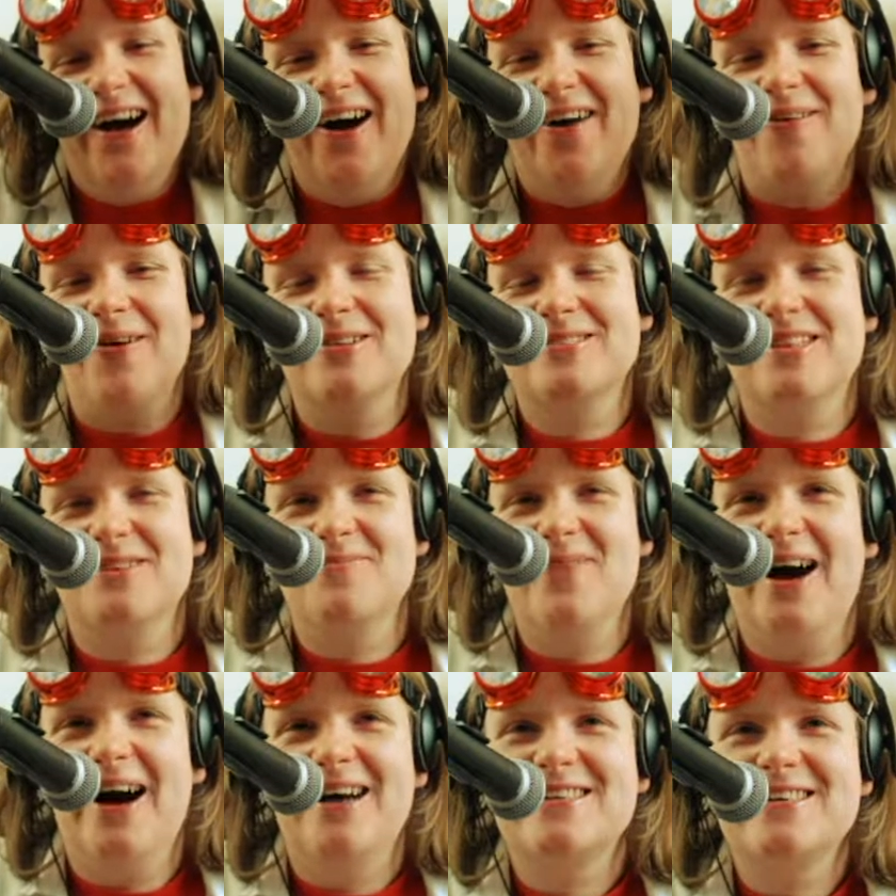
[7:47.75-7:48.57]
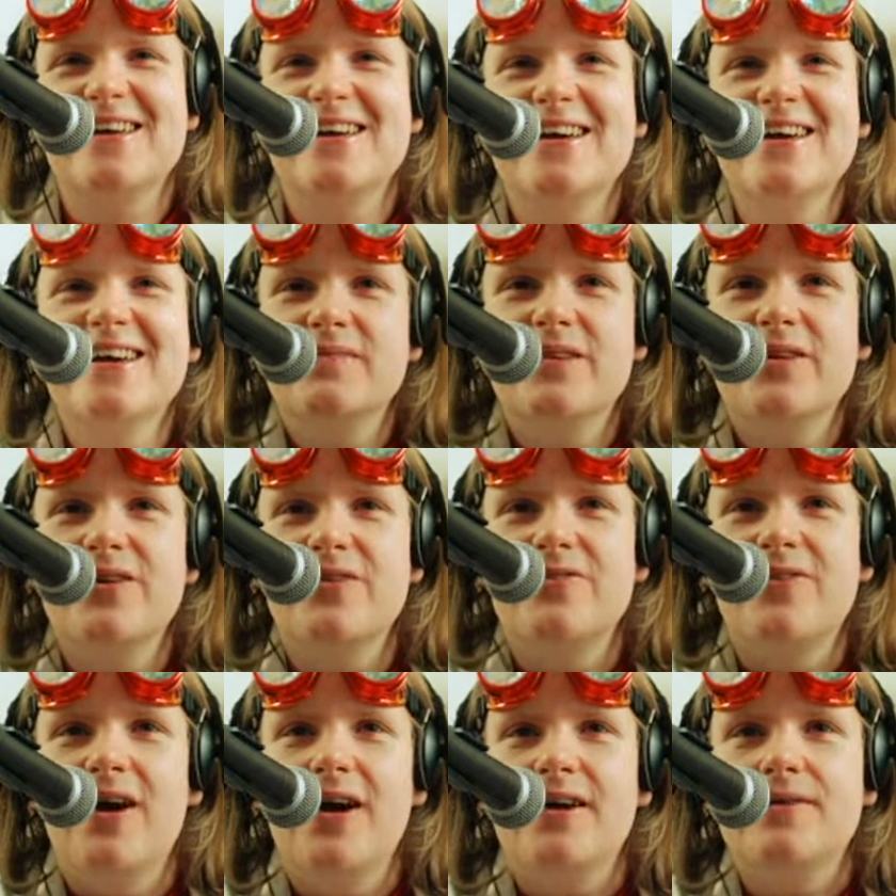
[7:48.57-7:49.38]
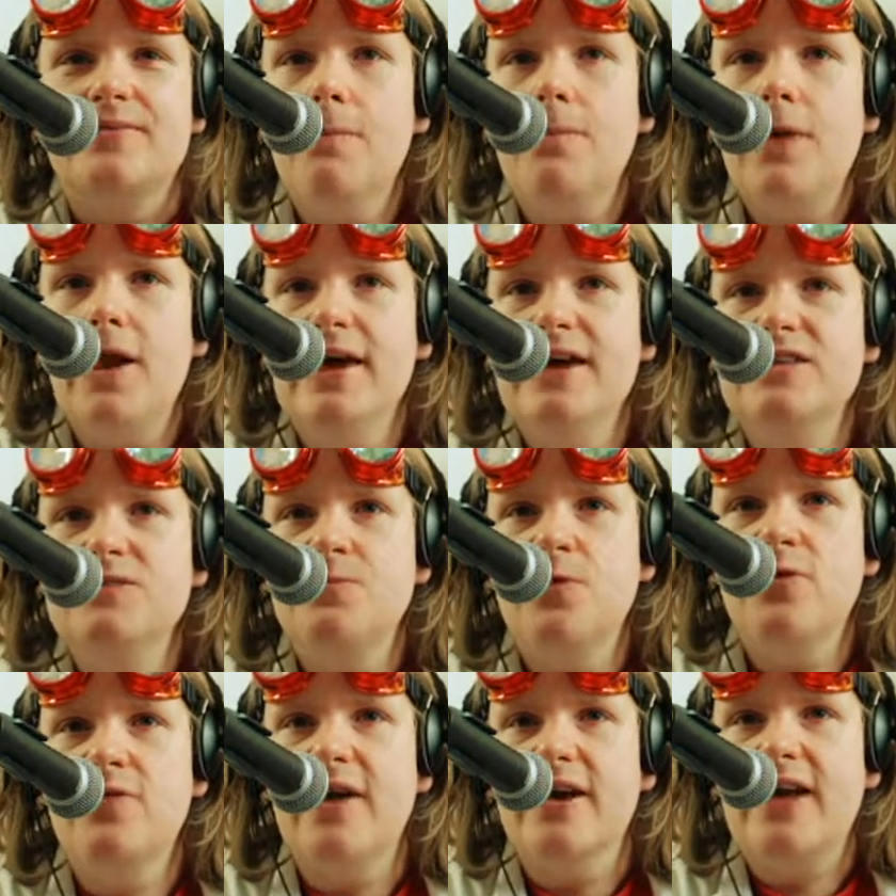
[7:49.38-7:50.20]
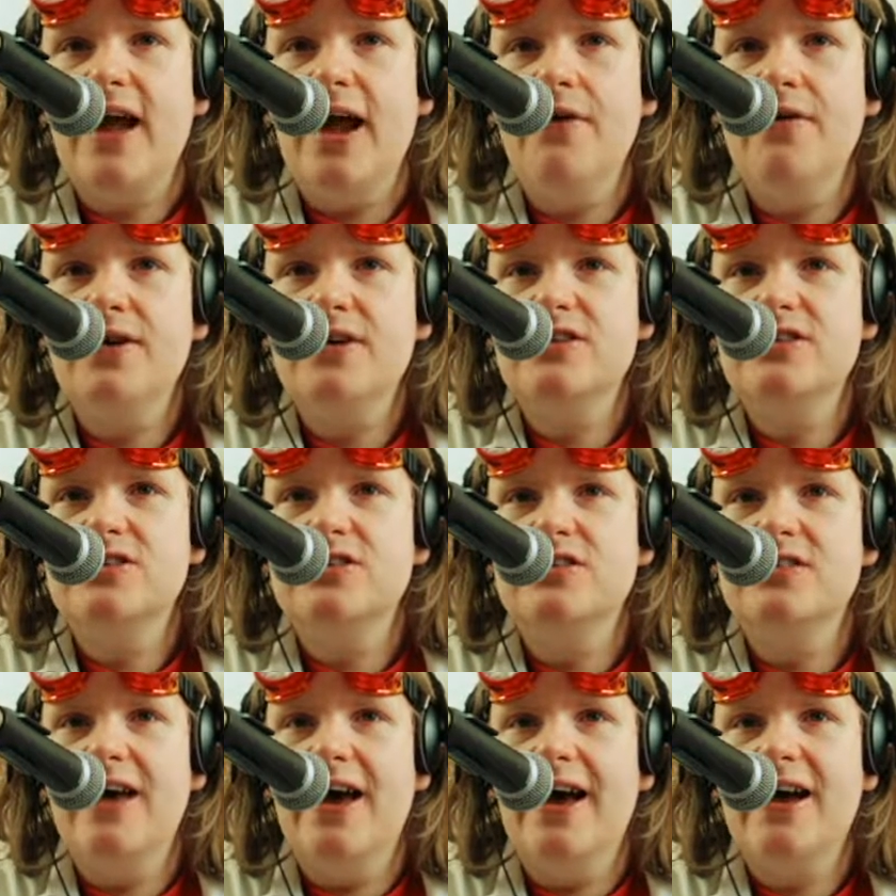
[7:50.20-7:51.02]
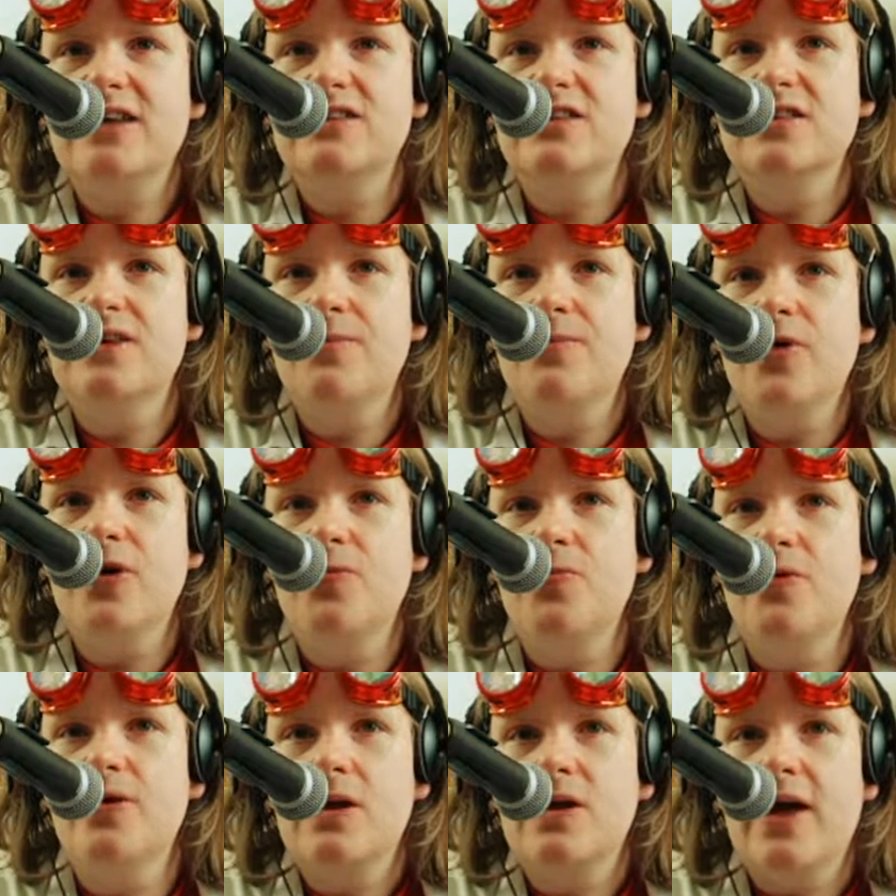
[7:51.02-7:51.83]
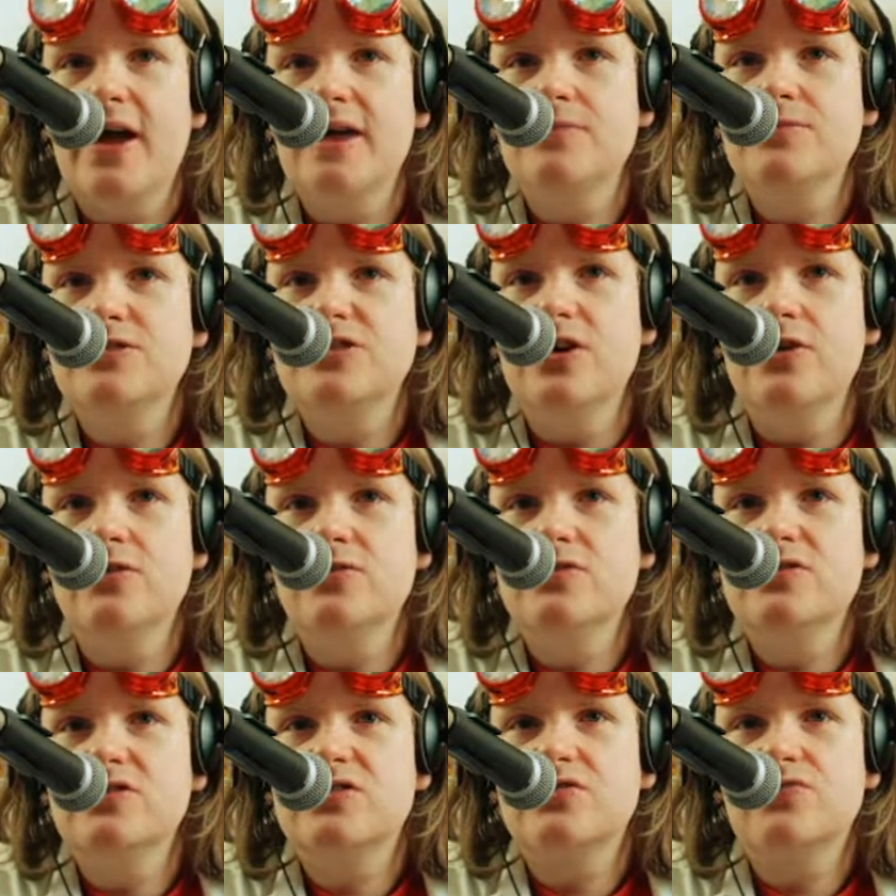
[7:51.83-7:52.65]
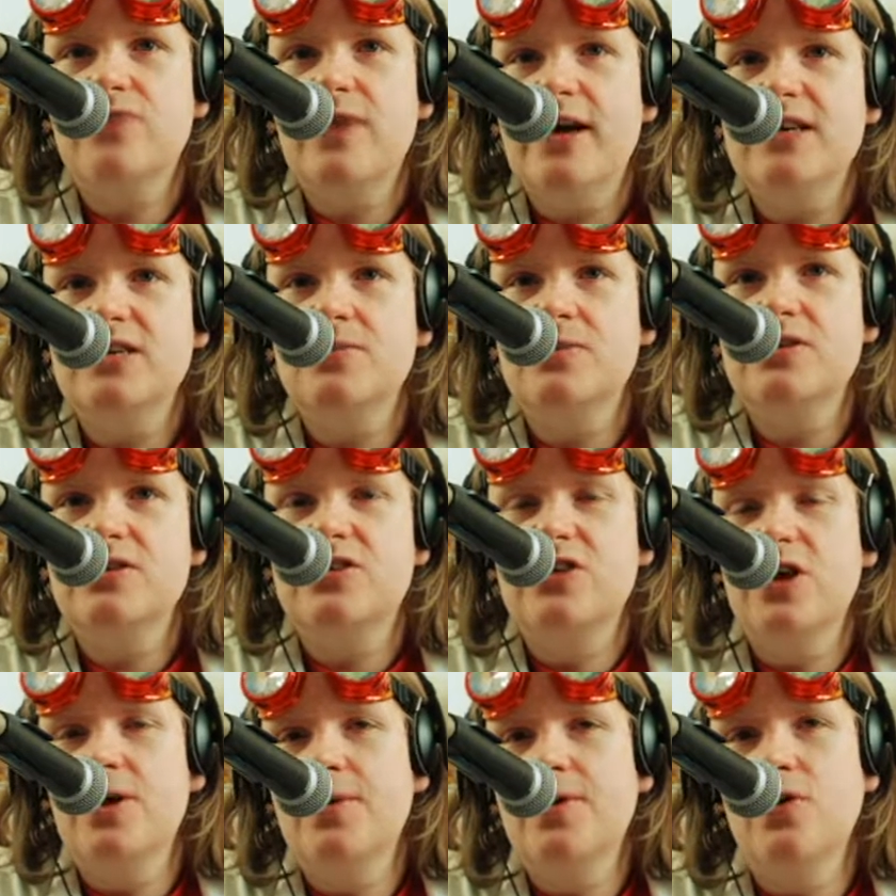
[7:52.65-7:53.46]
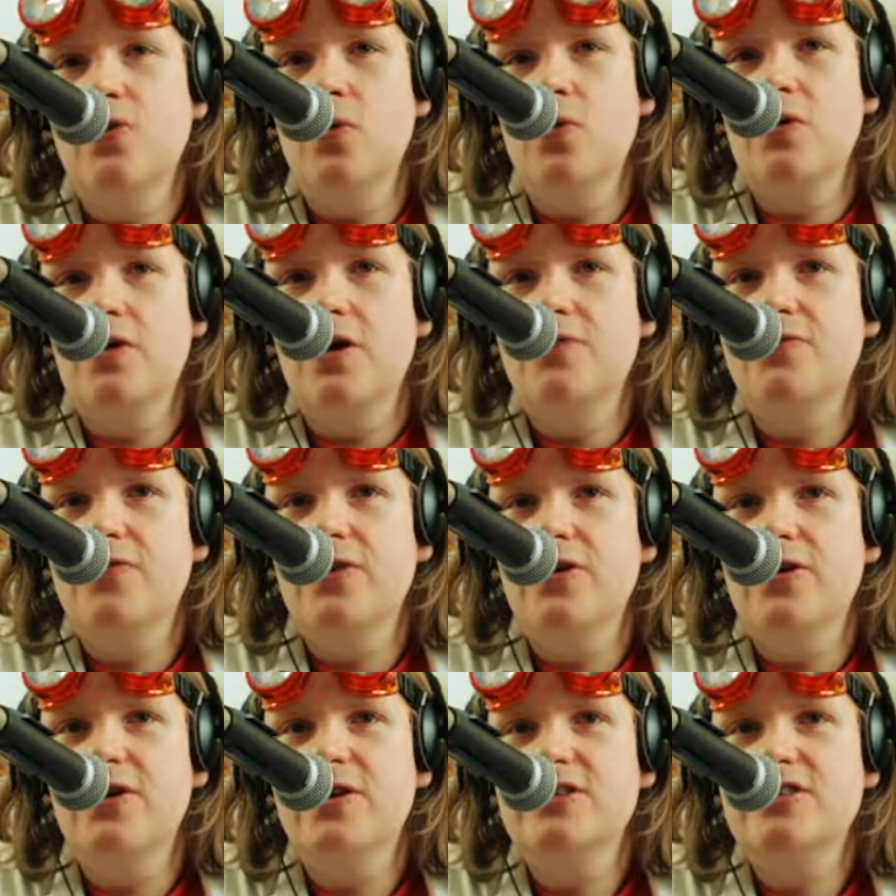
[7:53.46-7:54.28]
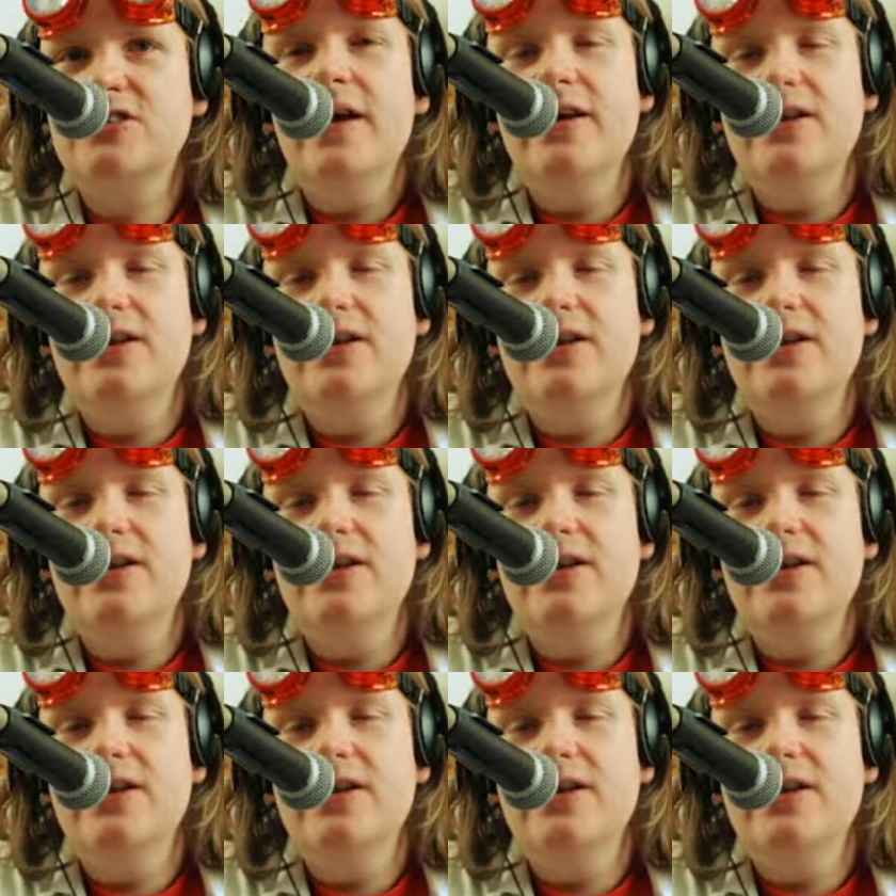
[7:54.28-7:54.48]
What's it matter? Right. Players put their characters and decks in the appropriate game zones, randomly determine who will go first.